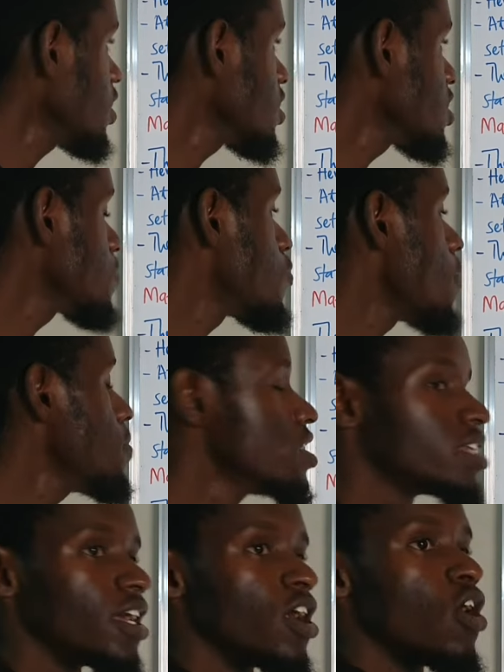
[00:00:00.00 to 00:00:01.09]
into the
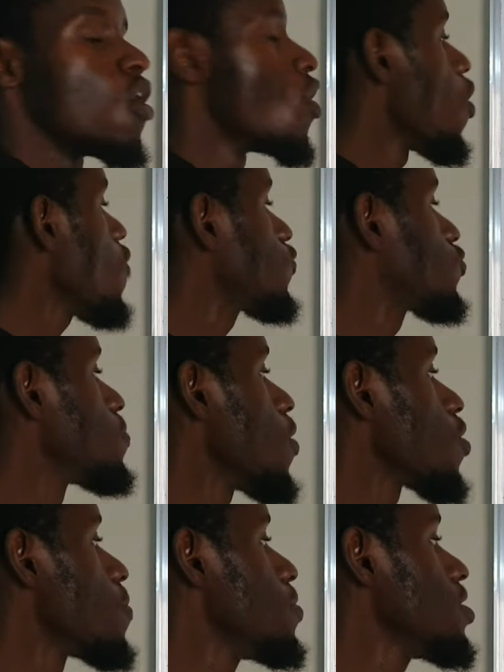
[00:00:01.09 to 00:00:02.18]
probability of
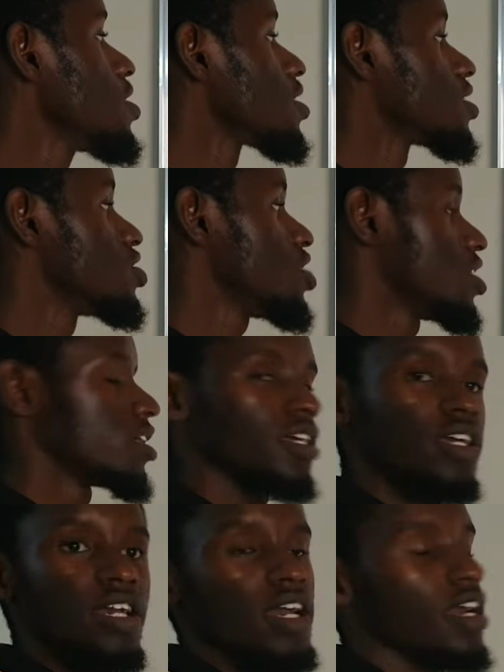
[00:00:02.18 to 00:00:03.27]
tomorrow being j,
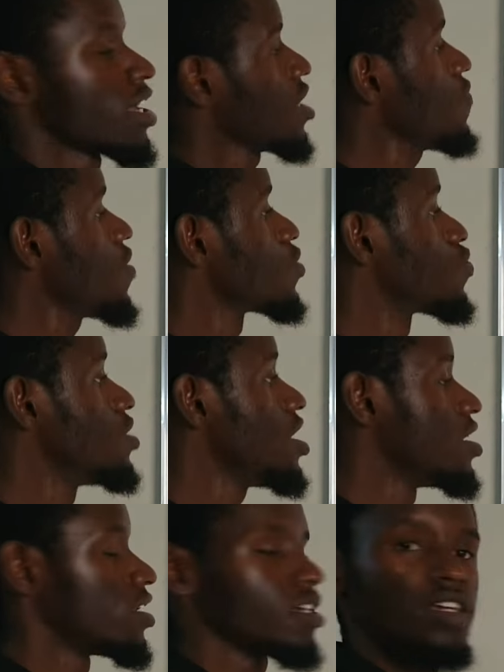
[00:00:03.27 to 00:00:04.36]
given
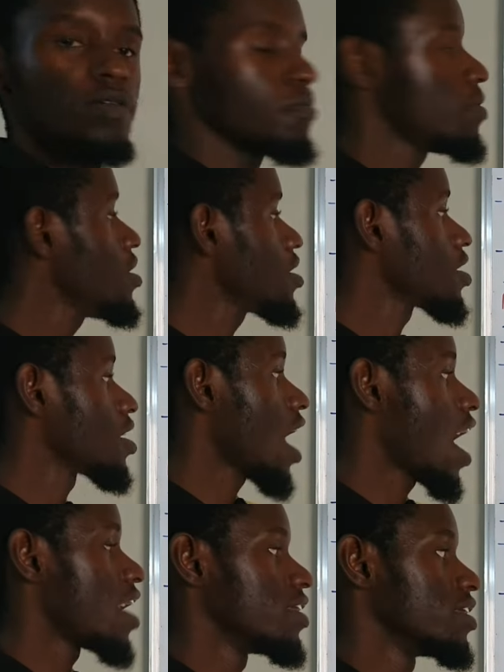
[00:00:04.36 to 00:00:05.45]
today being
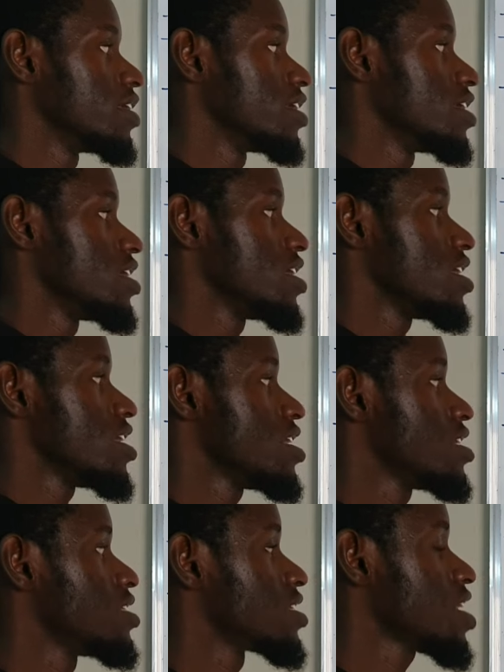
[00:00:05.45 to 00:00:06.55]
I,
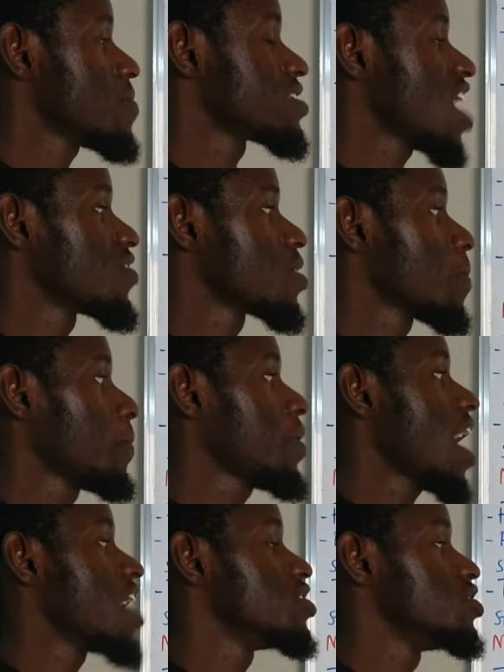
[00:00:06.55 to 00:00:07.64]
is the same as having
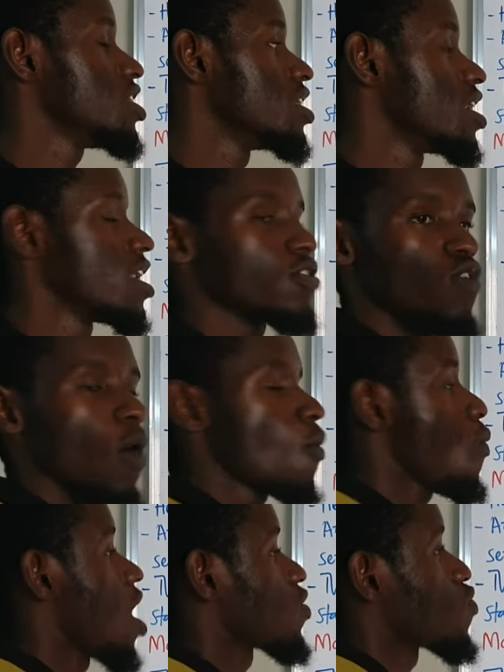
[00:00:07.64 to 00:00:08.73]
Pij.
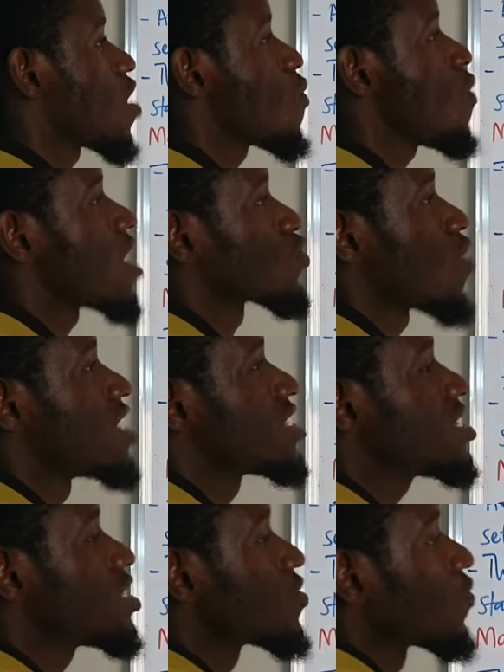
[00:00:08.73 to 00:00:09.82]
We are
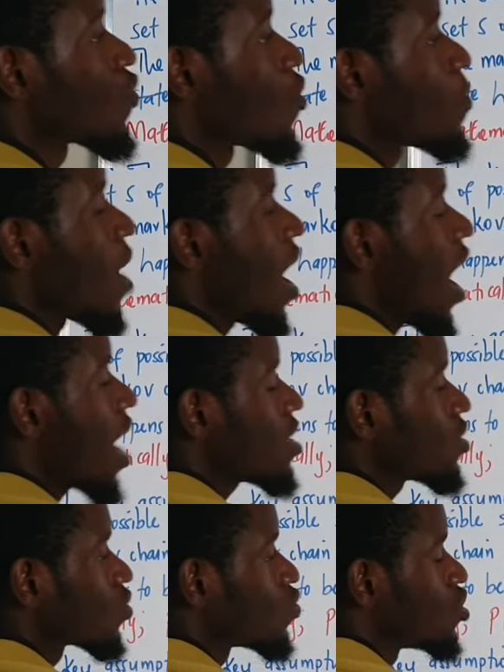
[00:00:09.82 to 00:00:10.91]
transiting from
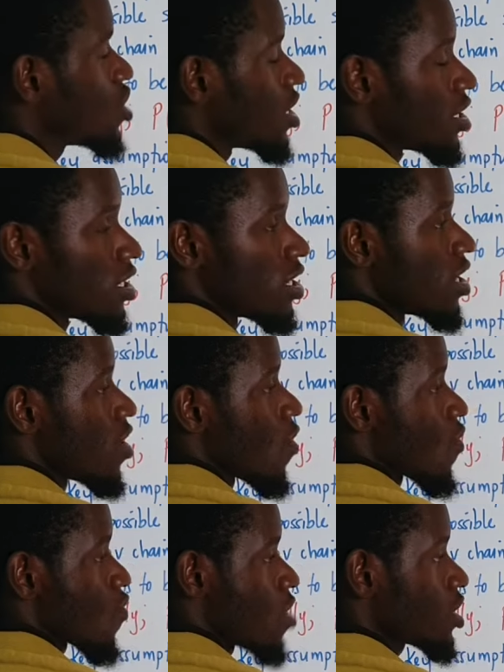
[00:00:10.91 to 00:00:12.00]
I to j,
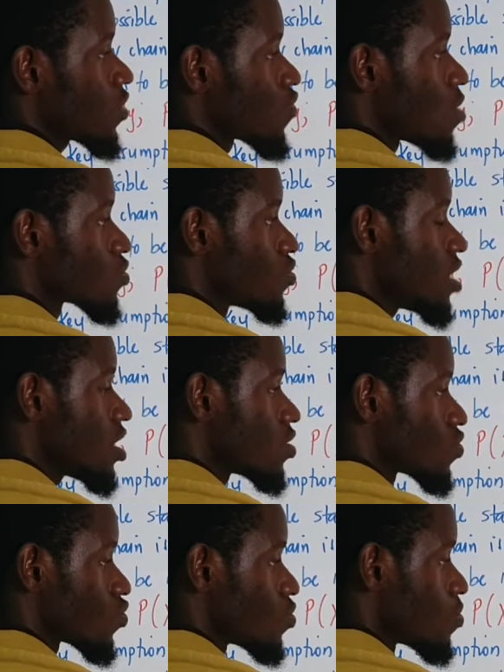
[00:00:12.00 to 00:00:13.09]
transiting from today to